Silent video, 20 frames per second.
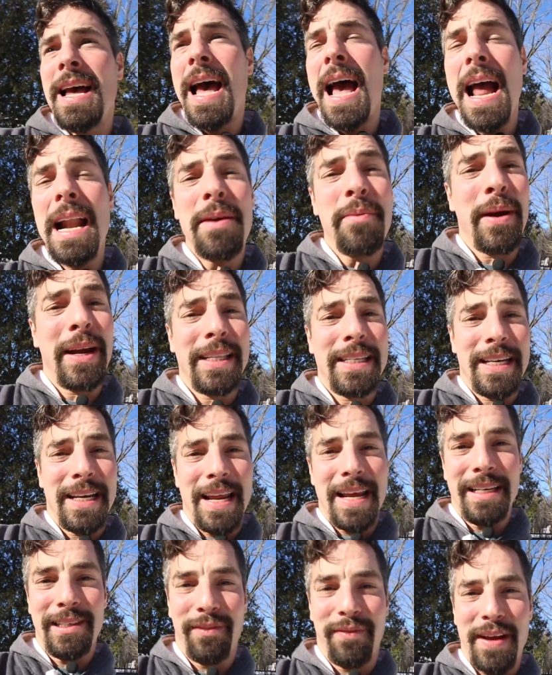Anyway,
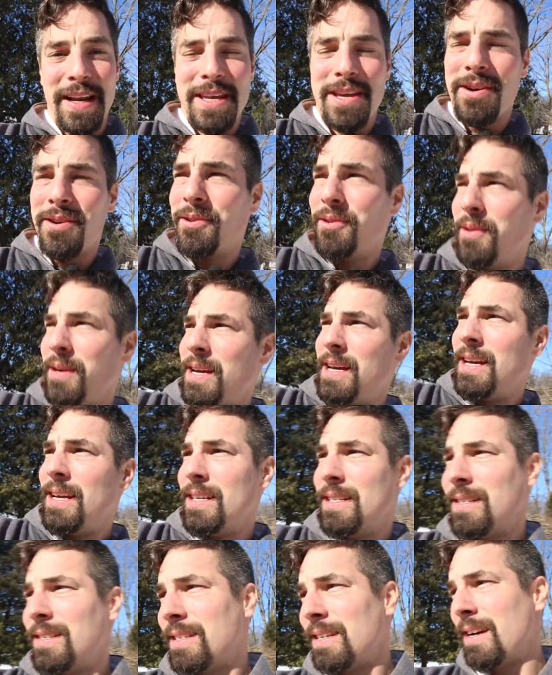today's video
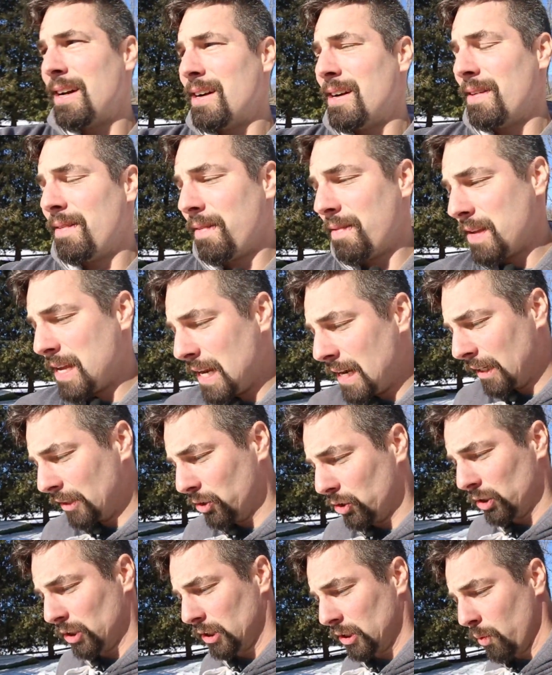is an
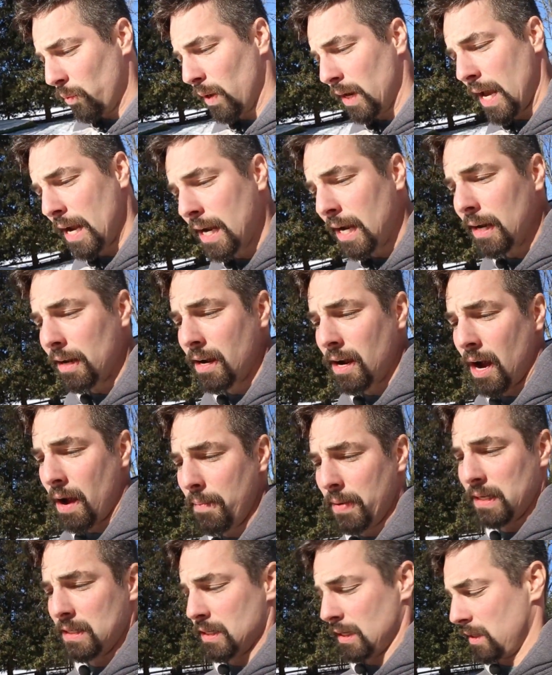interesting one. I got a
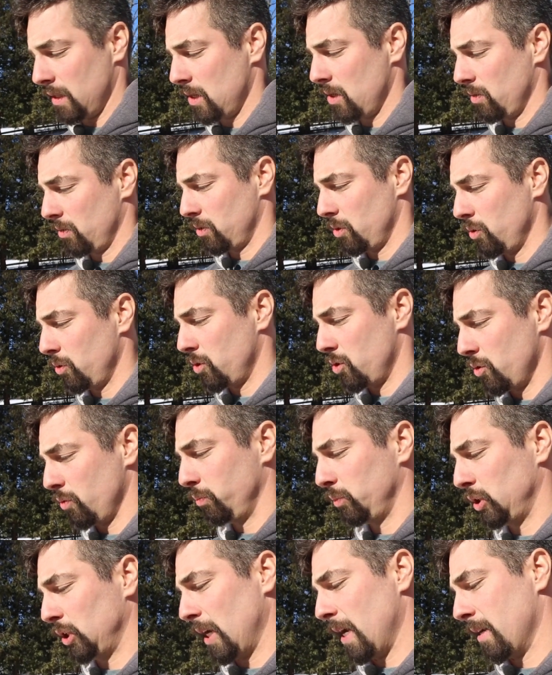comment on the old
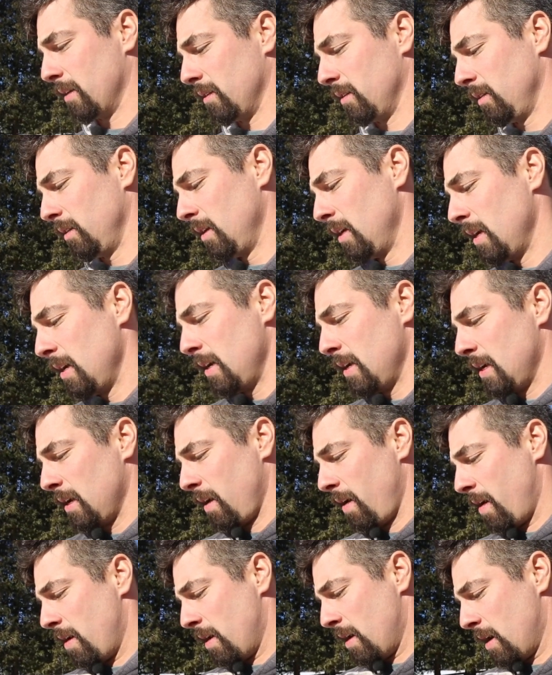YouTube channel
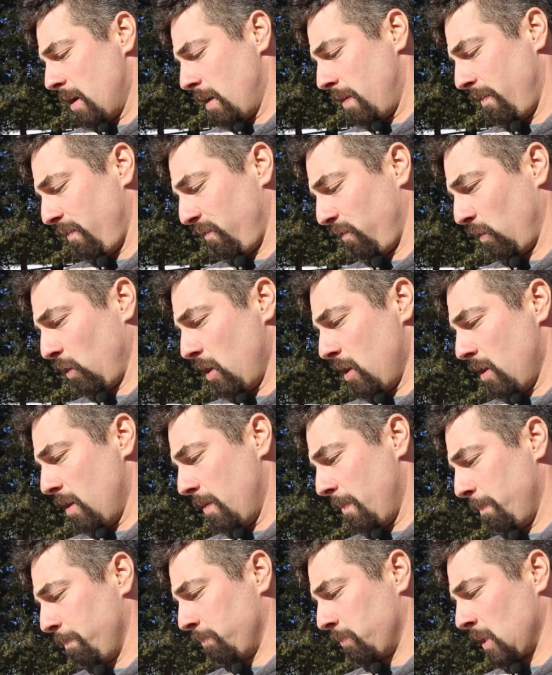
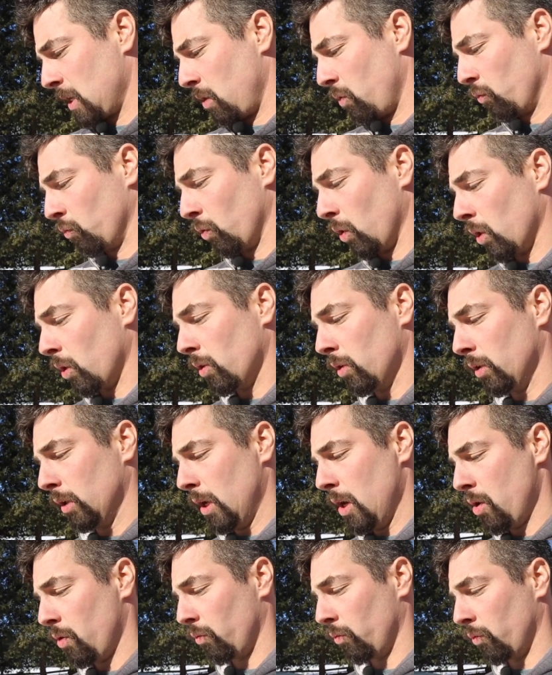from
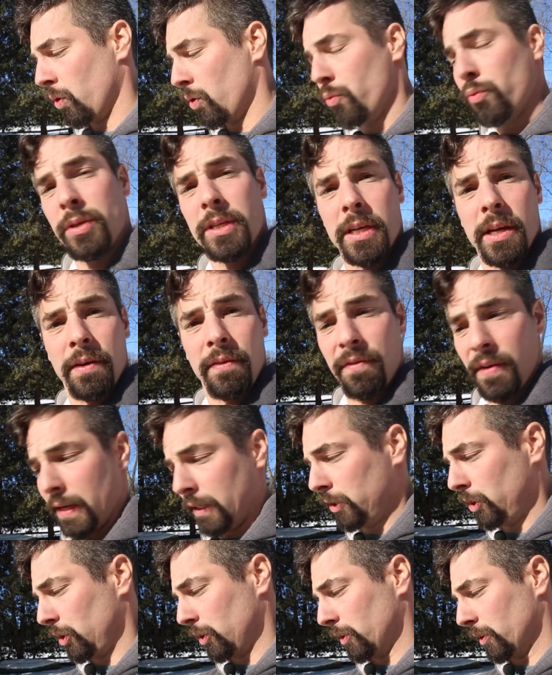Rural Route
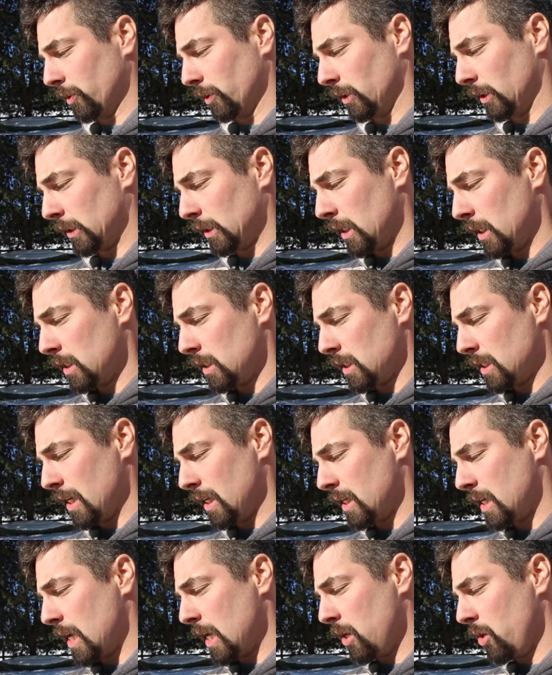Adventures.
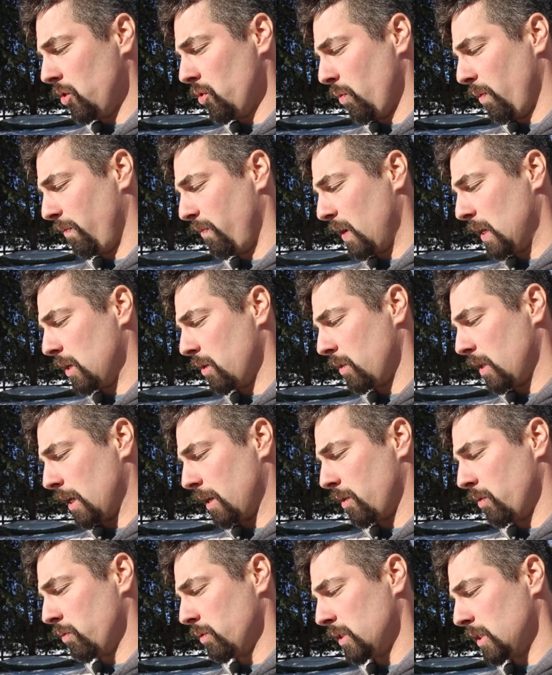Said, can you do a video
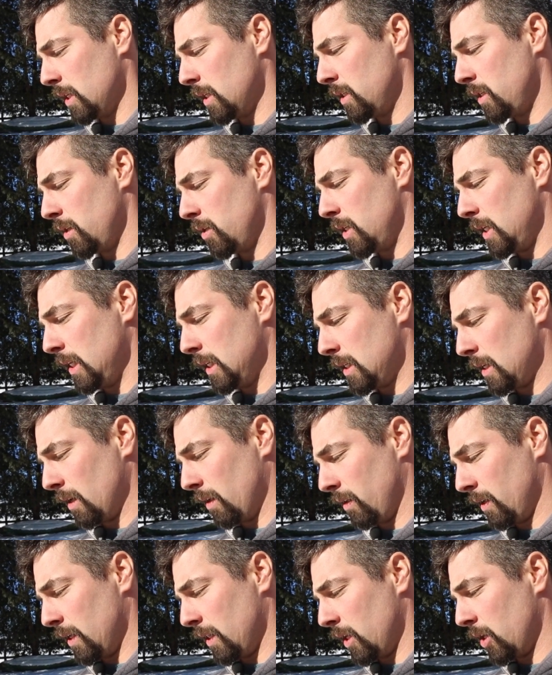that goes into
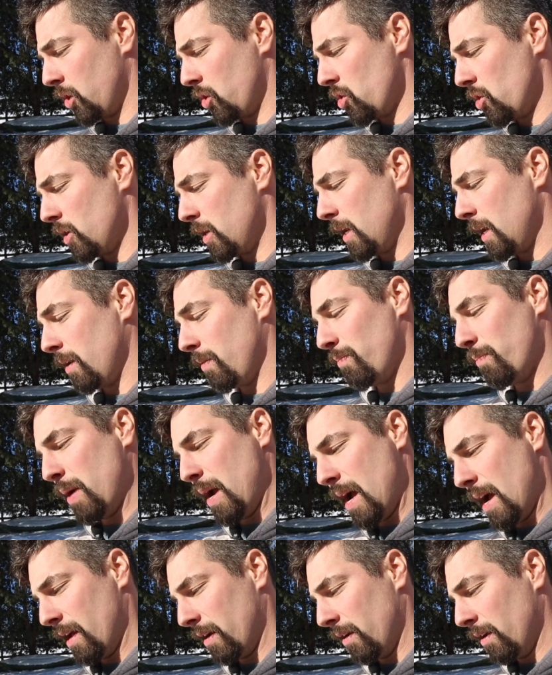detail in the good and
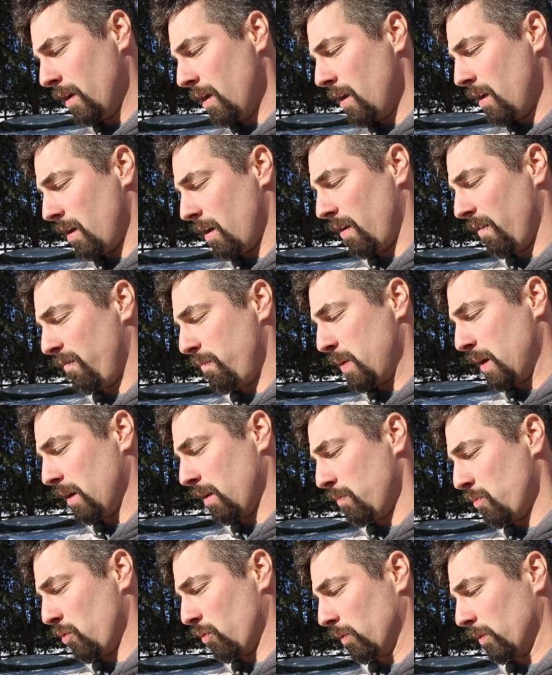bad of
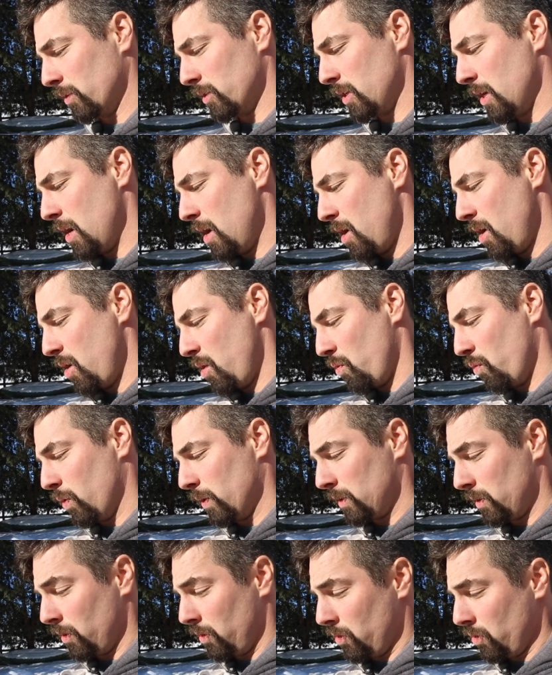paramotors?
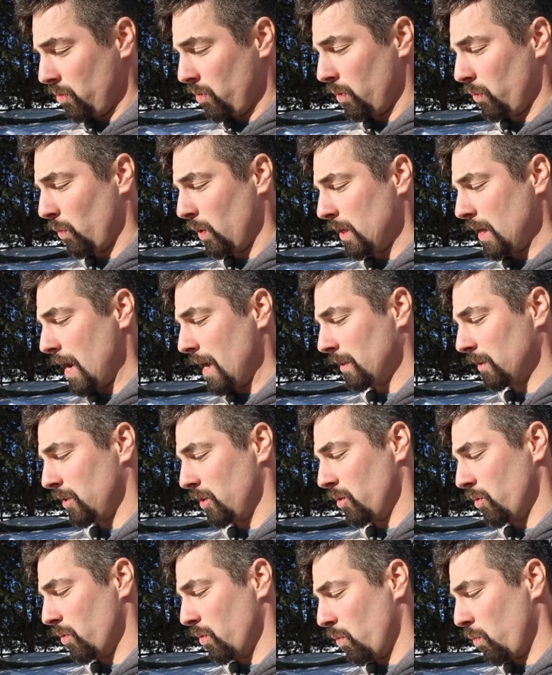What to do and what not
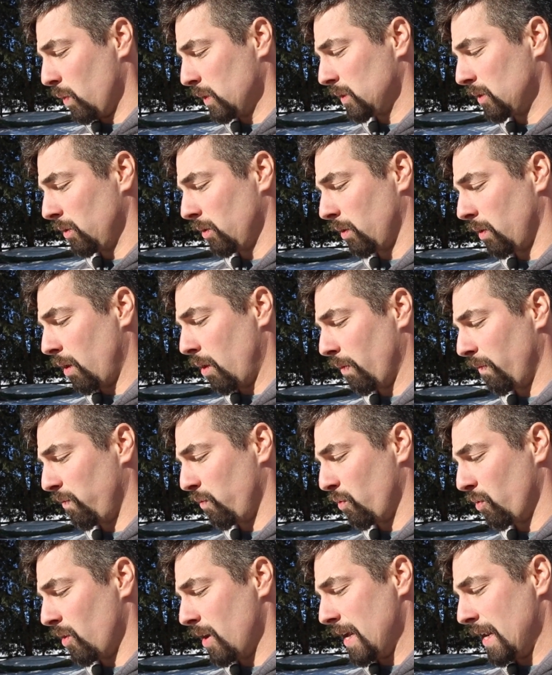to do, what to look out
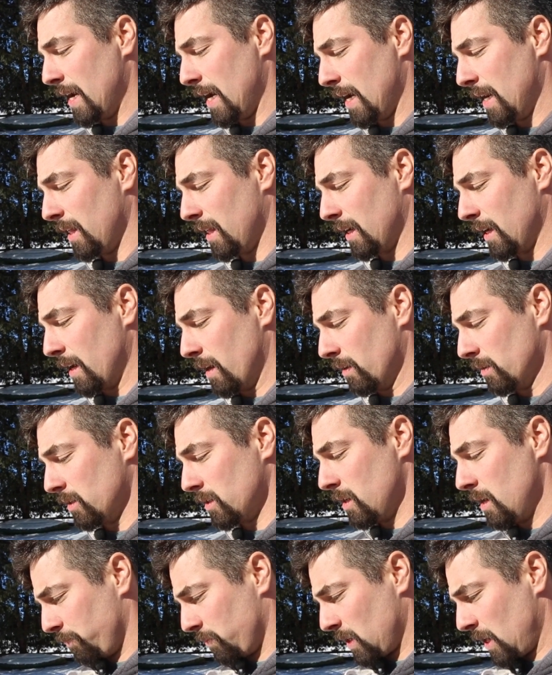for, and anything
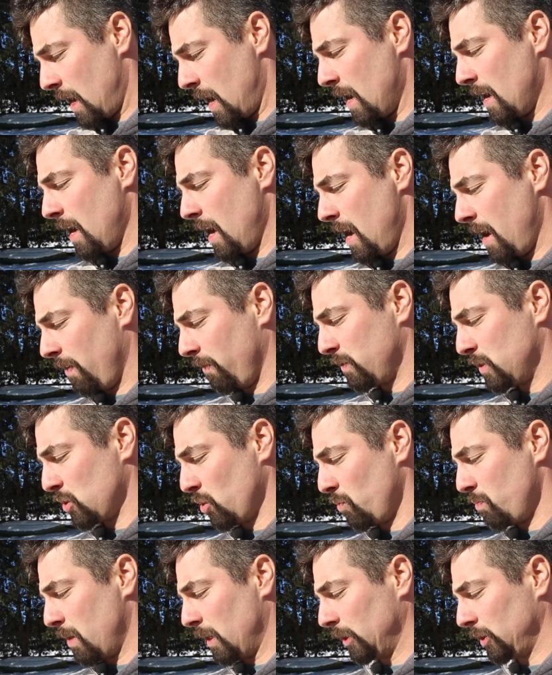else. I have
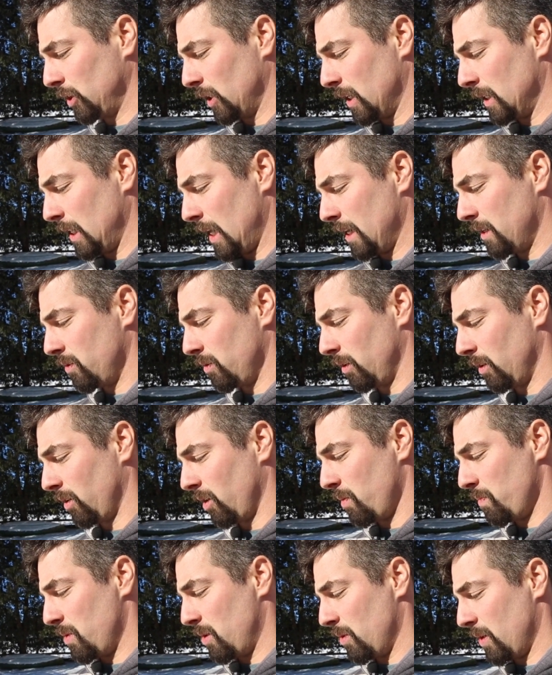so much I'd like to
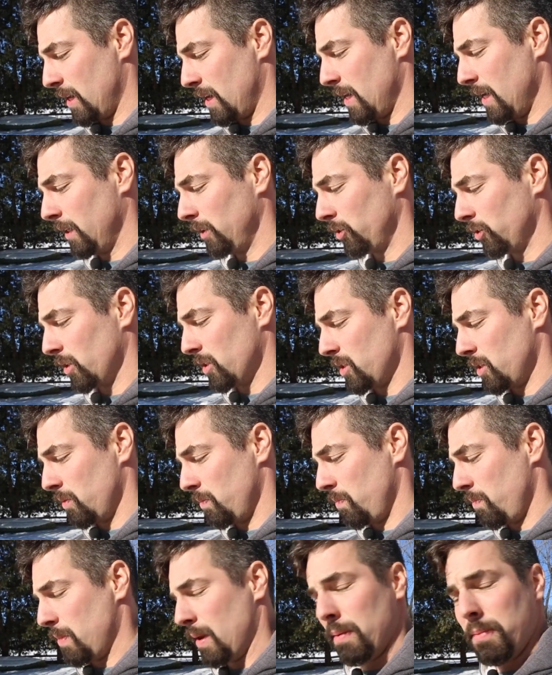learn about and
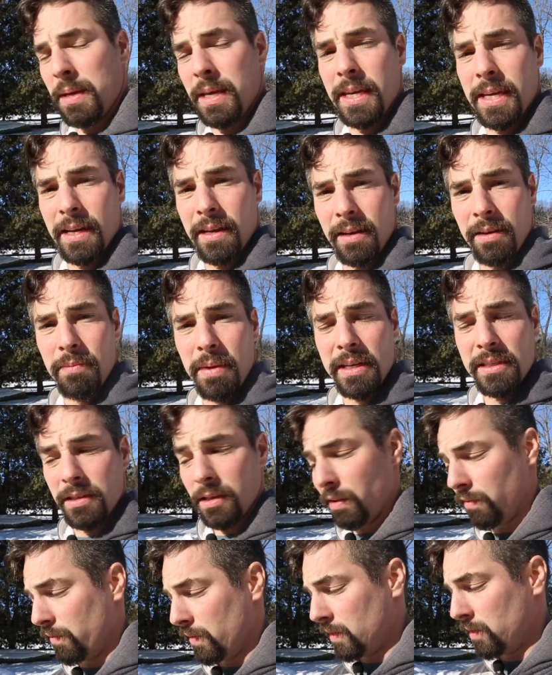interested maybe getting
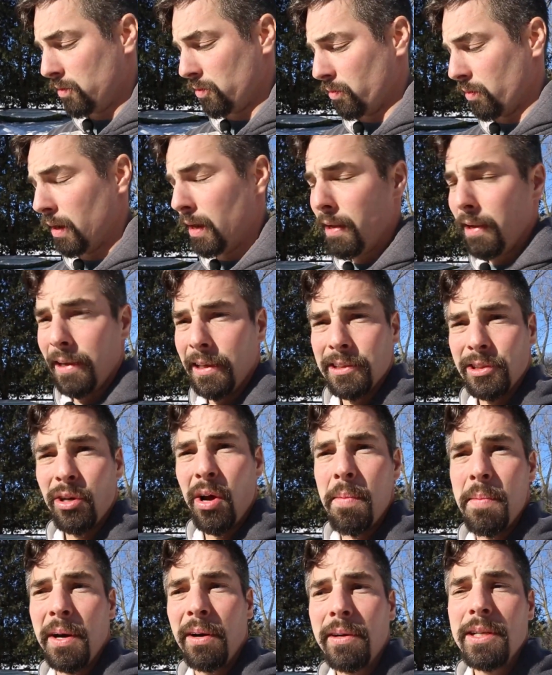myself into.
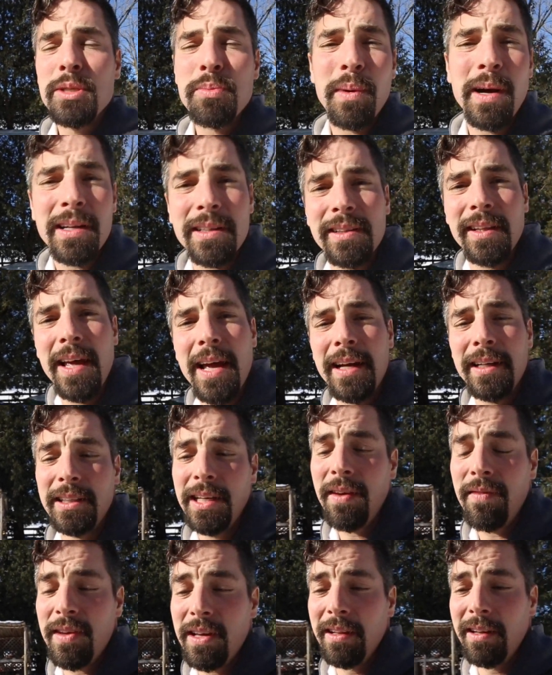So I'm going to respond to that and
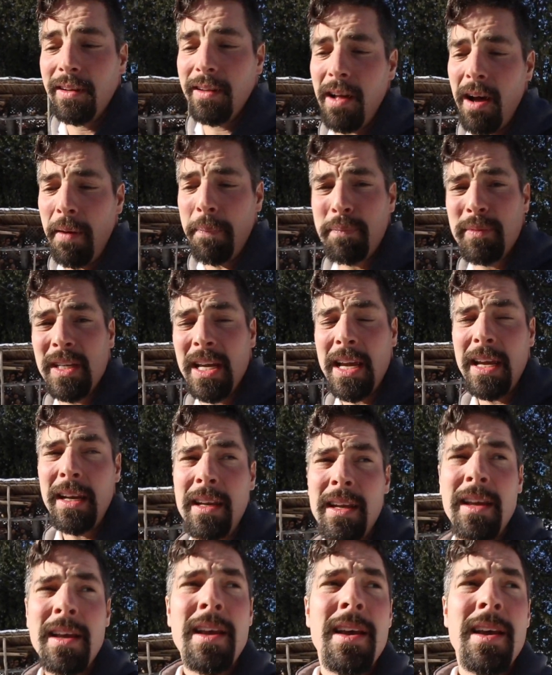give you a little update.